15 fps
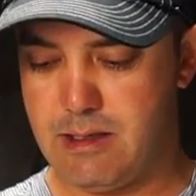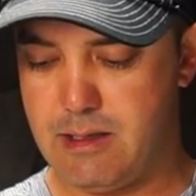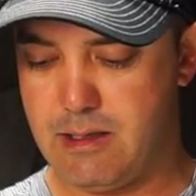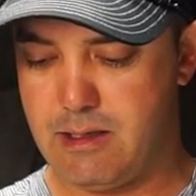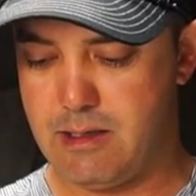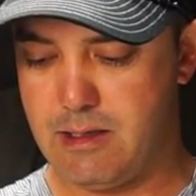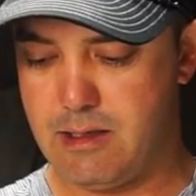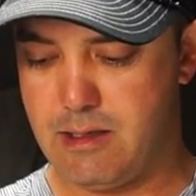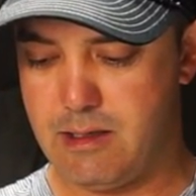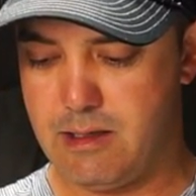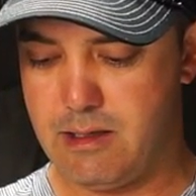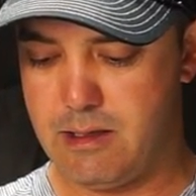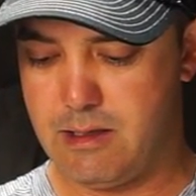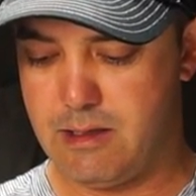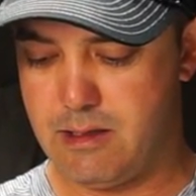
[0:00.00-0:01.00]

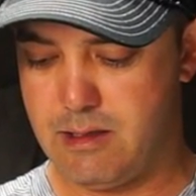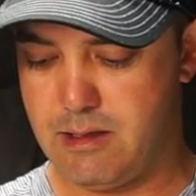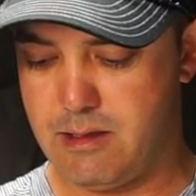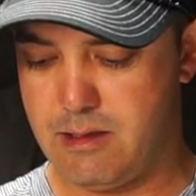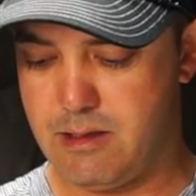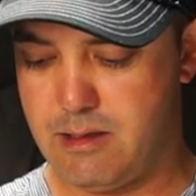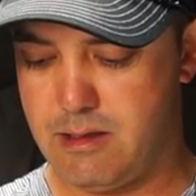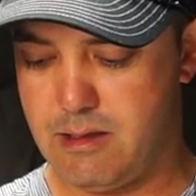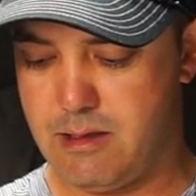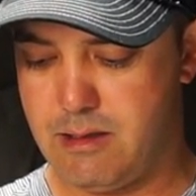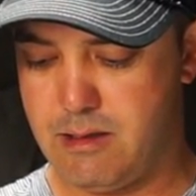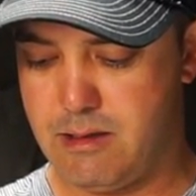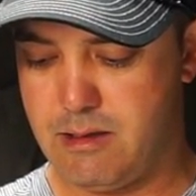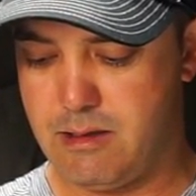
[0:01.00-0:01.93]
Nobody speaks.